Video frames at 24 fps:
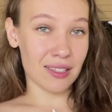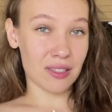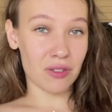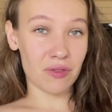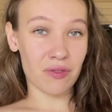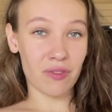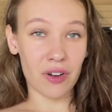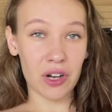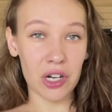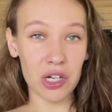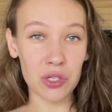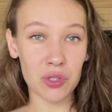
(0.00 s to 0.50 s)

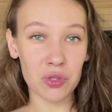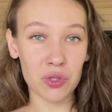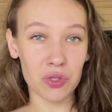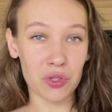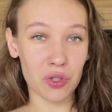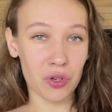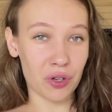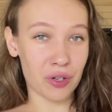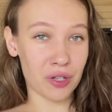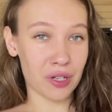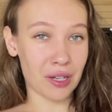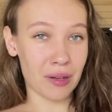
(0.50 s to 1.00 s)
fair to
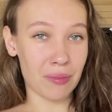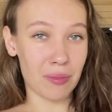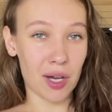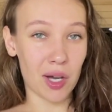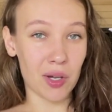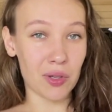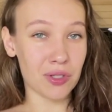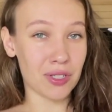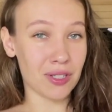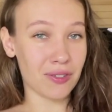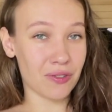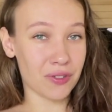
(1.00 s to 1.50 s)
talk
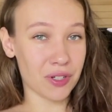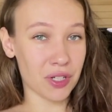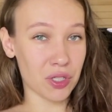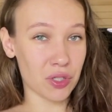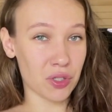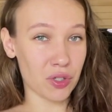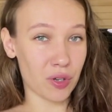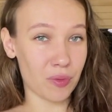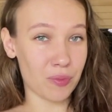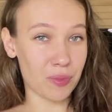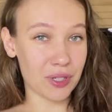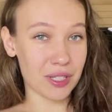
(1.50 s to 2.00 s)
about
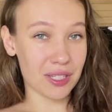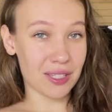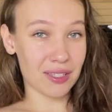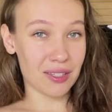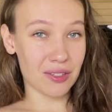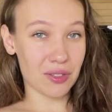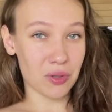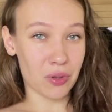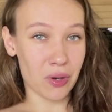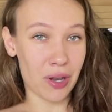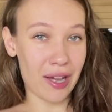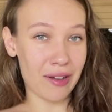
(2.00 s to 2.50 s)
different topics
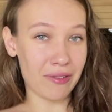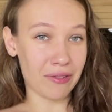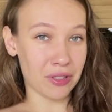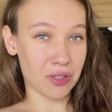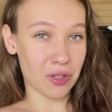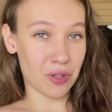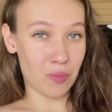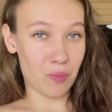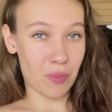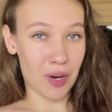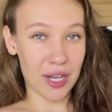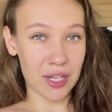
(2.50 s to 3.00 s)
that you have in
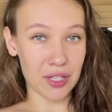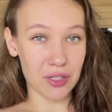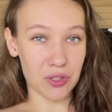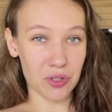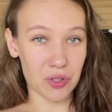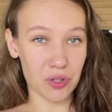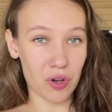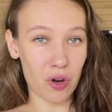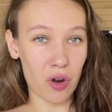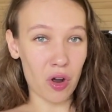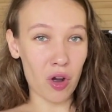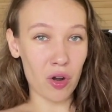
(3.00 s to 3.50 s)
your mind,
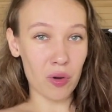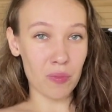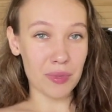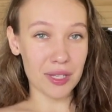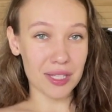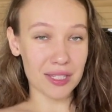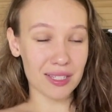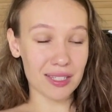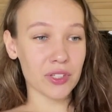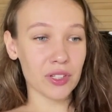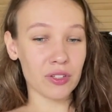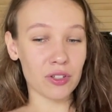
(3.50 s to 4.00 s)
your
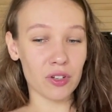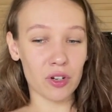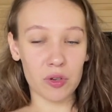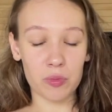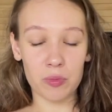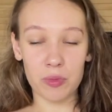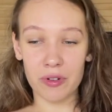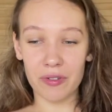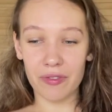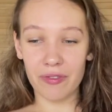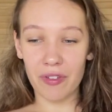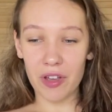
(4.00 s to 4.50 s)
hobbies, your
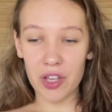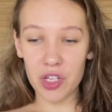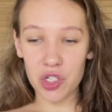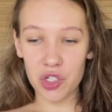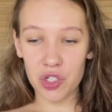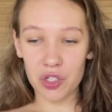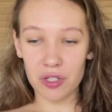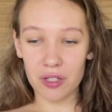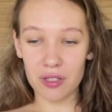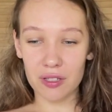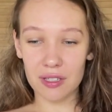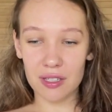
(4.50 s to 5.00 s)

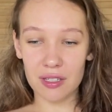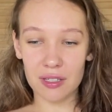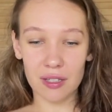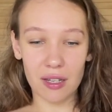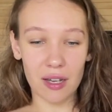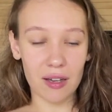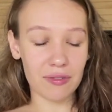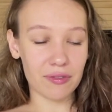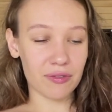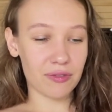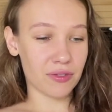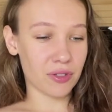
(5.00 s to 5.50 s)
professional
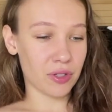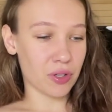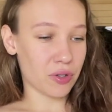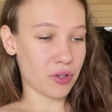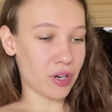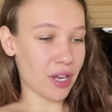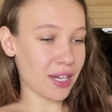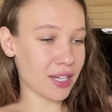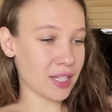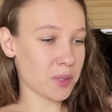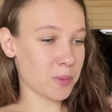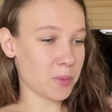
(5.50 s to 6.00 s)
stuff,
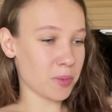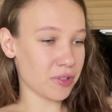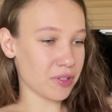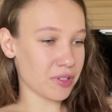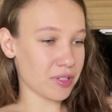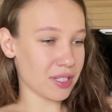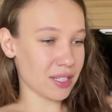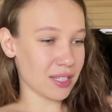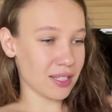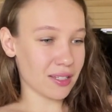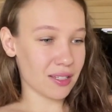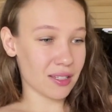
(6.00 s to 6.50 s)
your
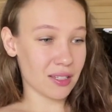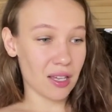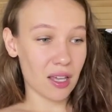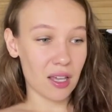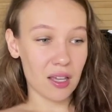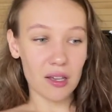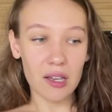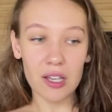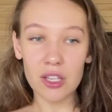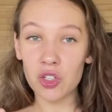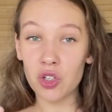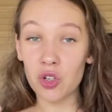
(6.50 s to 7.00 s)
expertise,
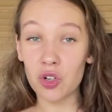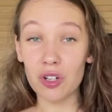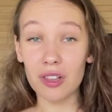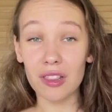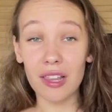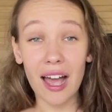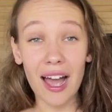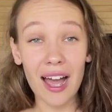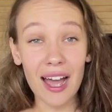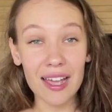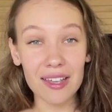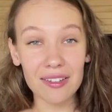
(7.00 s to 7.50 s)
your
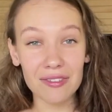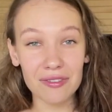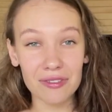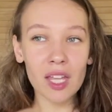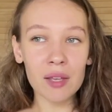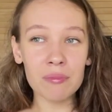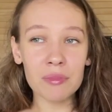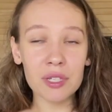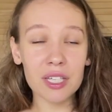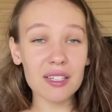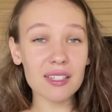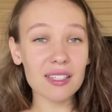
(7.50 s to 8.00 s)
life,
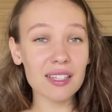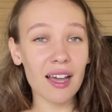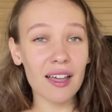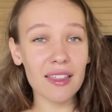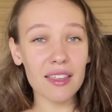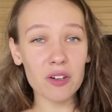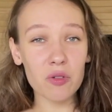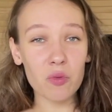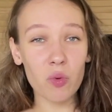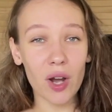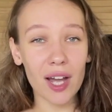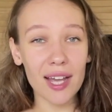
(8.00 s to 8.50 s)
because
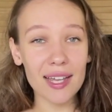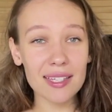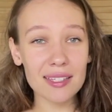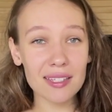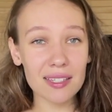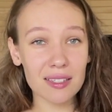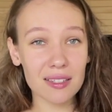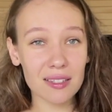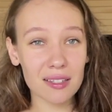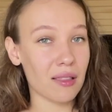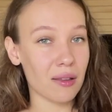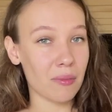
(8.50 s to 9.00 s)

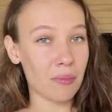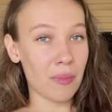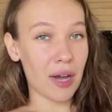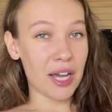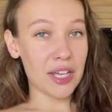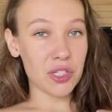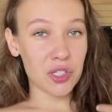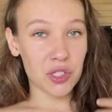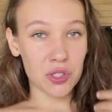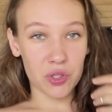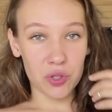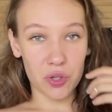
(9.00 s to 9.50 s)
otherwise,
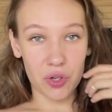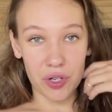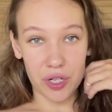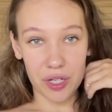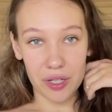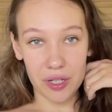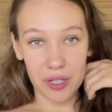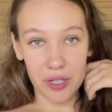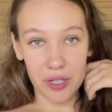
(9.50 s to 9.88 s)
my story